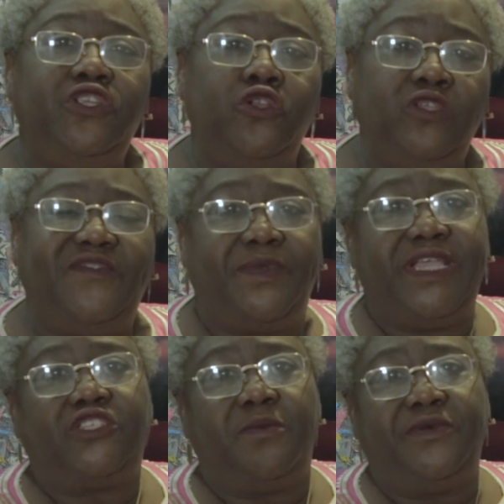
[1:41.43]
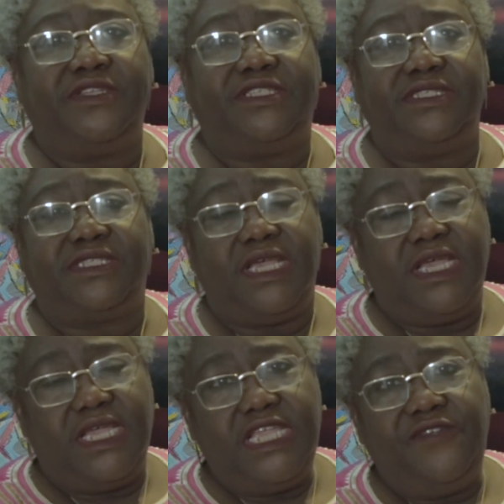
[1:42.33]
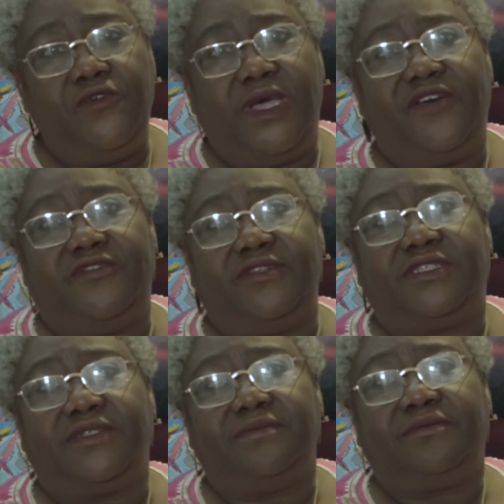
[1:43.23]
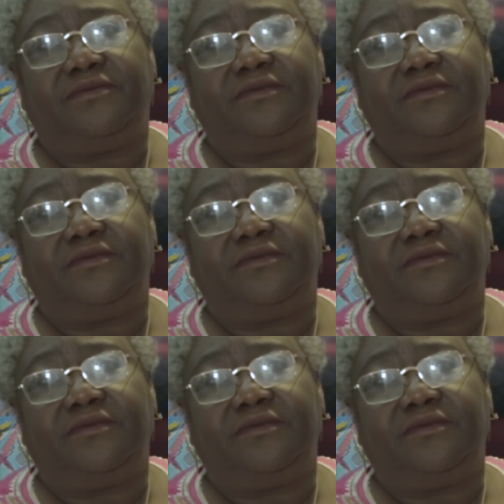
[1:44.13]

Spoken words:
on your notification buttons if you haven't.